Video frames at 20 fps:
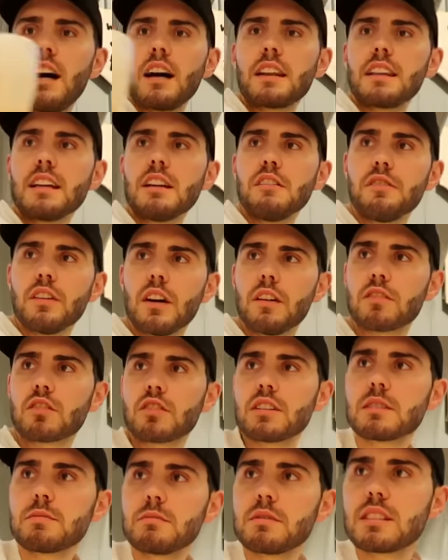Like I think that. Father
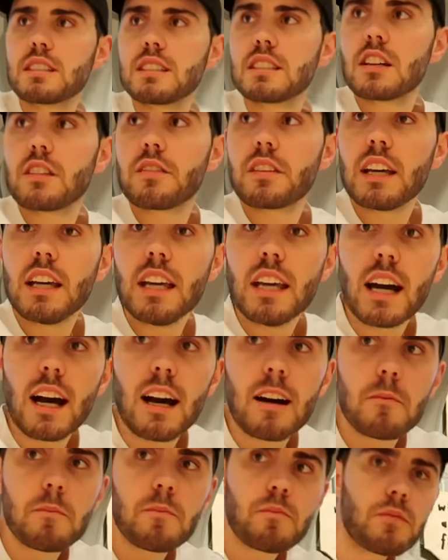Christmas is over
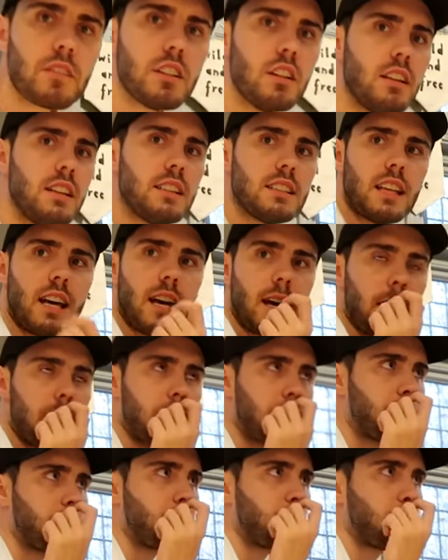here. Look, he's there.